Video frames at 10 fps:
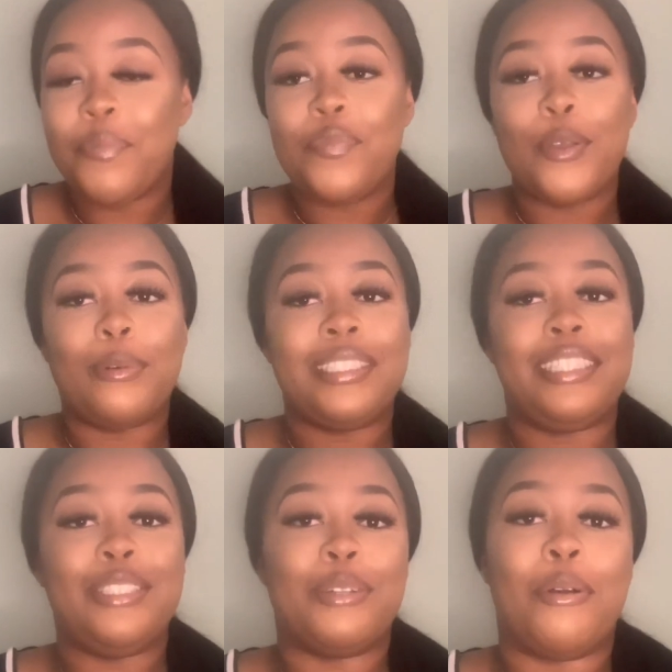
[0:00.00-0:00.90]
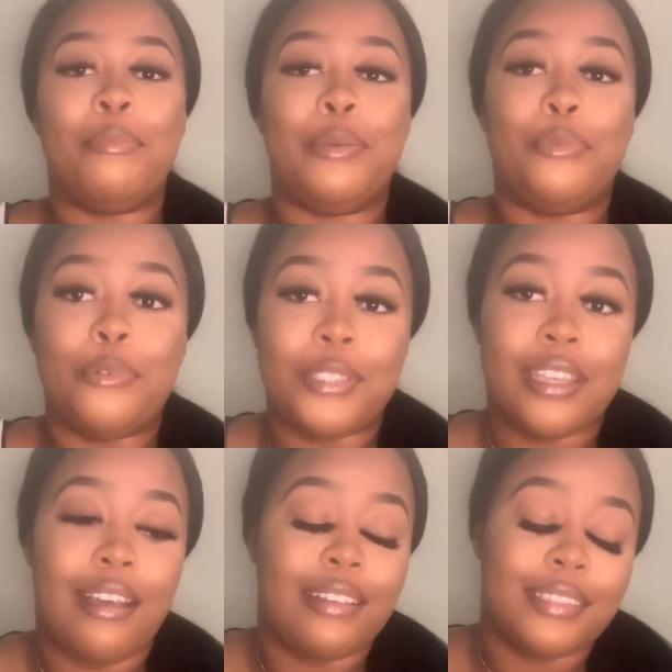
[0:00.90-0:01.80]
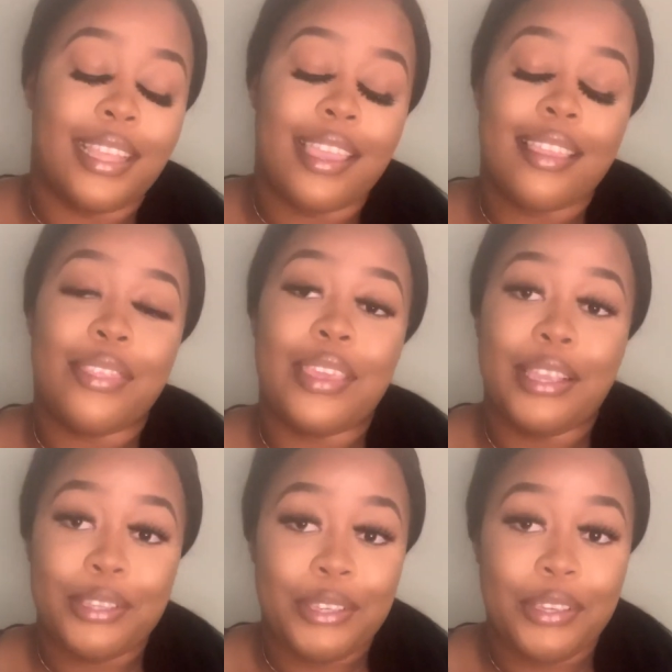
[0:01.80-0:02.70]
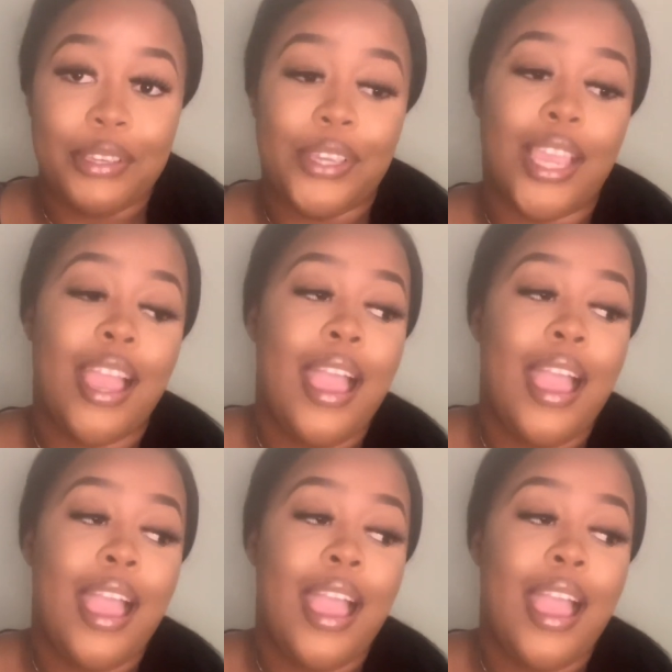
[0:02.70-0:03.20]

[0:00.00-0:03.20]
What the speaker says: One teacher got me water. I was like, thank you.